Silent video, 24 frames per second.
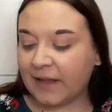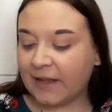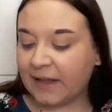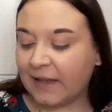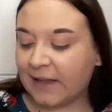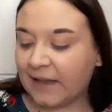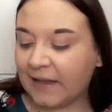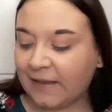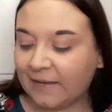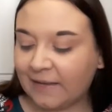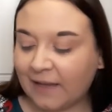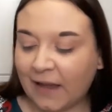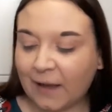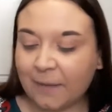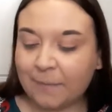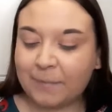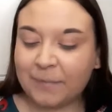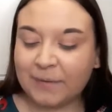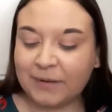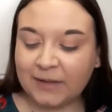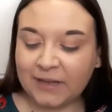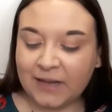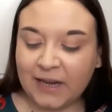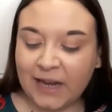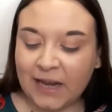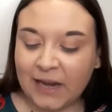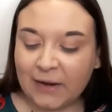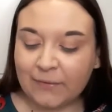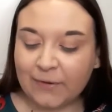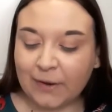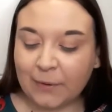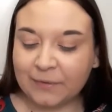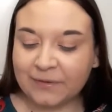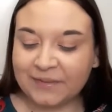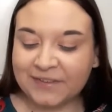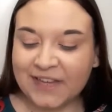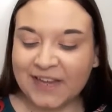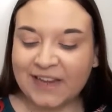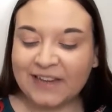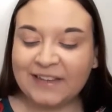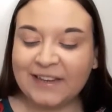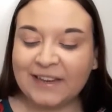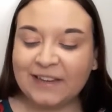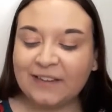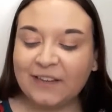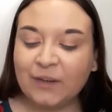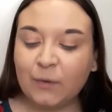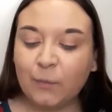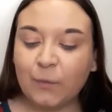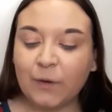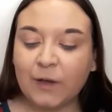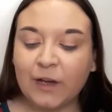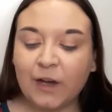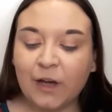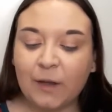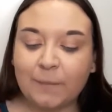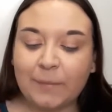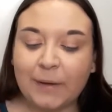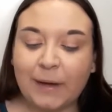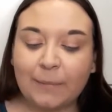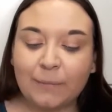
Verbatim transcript: It is, I believe, I want to say Disney World,